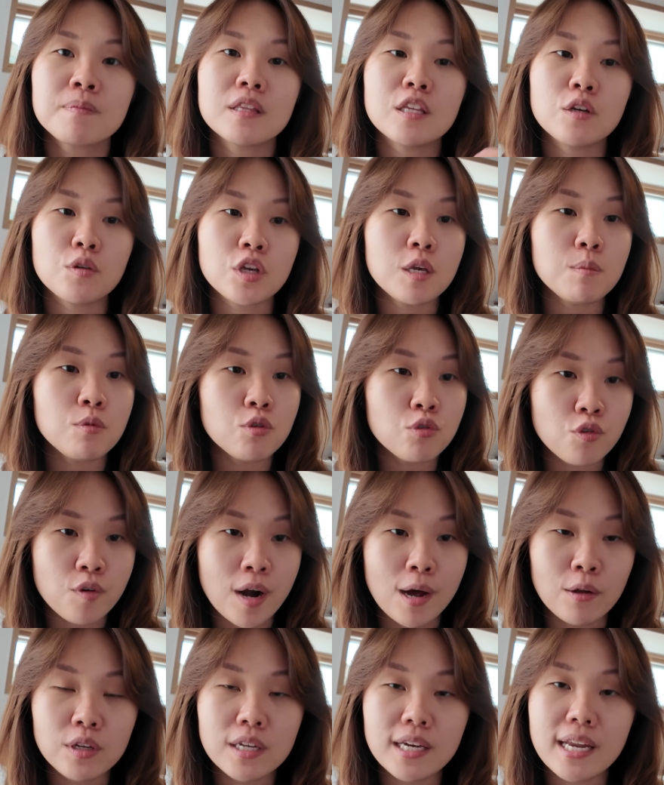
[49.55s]
they'll keep you
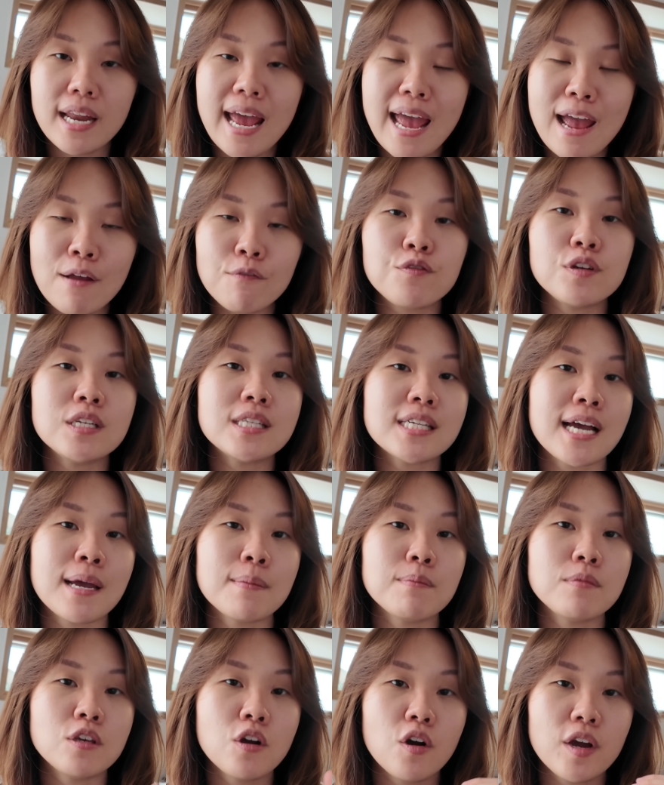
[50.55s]
grounded every
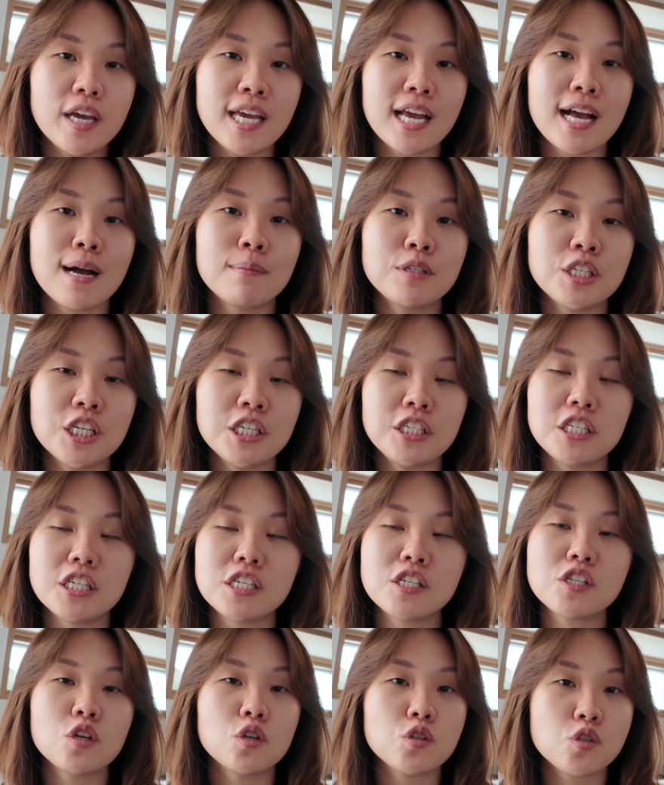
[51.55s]
time your income changes.